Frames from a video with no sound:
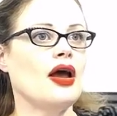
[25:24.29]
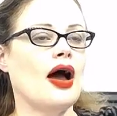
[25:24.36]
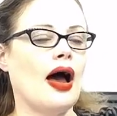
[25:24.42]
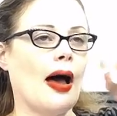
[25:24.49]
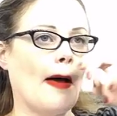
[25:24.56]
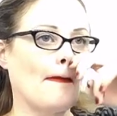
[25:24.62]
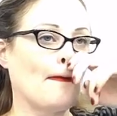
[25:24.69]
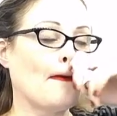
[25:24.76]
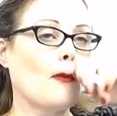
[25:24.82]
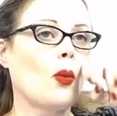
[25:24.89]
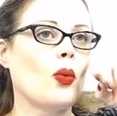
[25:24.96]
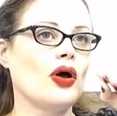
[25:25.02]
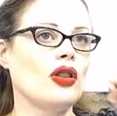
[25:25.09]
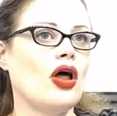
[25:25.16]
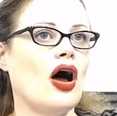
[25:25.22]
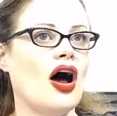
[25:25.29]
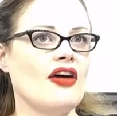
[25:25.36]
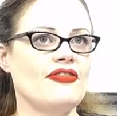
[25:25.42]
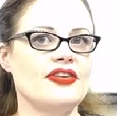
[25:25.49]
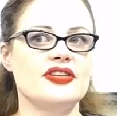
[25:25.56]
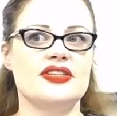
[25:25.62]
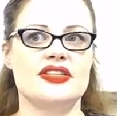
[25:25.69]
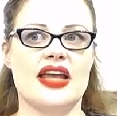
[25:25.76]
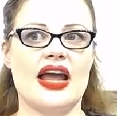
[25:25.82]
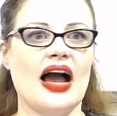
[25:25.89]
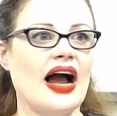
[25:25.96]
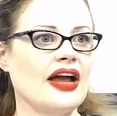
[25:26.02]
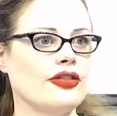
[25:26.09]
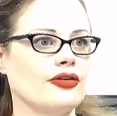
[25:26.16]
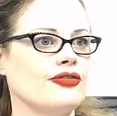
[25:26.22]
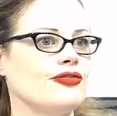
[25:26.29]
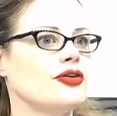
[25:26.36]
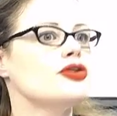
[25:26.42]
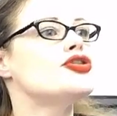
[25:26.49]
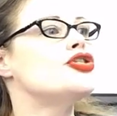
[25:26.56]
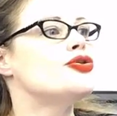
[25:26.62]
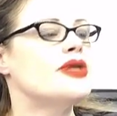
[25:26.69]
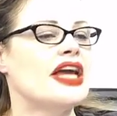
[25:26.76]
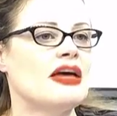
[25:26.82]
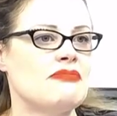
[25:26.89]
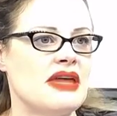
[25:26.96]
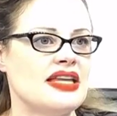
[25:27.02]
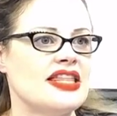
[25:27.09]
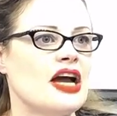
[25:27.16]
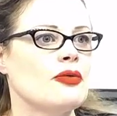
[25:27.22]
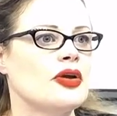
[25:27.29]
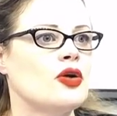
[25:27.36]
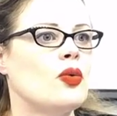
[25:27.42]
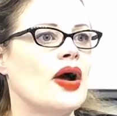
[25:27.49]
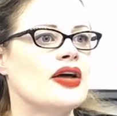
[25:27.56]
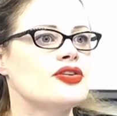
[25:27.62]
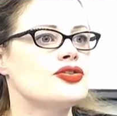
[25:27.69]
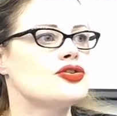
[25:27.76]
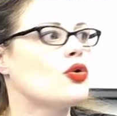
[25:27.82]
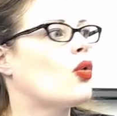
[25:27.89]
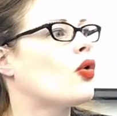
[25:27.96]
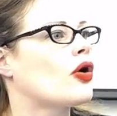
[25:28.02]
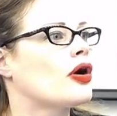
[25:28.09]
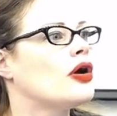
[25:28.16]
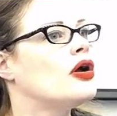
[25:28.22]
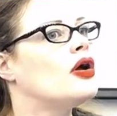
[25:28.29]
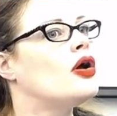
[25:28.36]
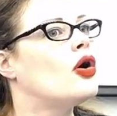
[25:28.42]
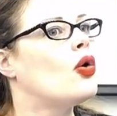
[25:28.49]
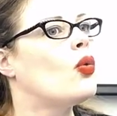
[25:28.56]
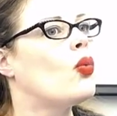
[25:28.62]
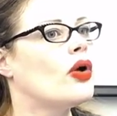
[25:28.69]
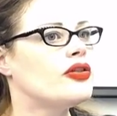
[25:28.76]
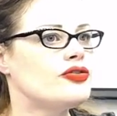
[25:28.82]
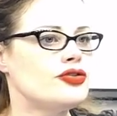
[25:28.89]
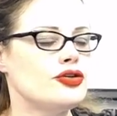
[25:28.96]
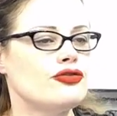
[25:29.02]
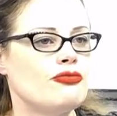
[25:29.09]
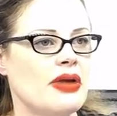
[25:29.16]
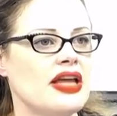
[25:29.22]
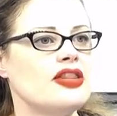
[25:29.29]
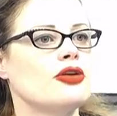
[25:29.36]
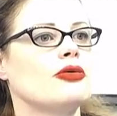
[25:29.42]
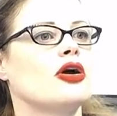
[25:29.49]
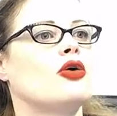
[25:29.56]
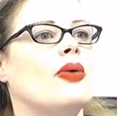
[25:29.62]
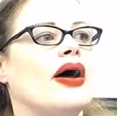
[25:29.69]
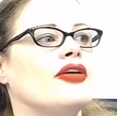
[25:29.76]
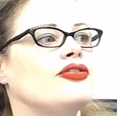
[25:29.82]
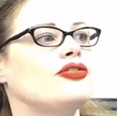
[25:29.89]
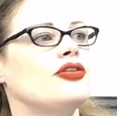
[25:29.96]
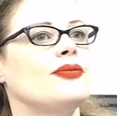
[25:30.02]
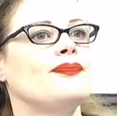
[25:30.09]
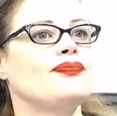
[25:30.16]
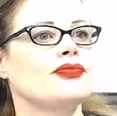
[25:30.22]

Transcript: um, will often say either first you can't make that request or once you've made the request,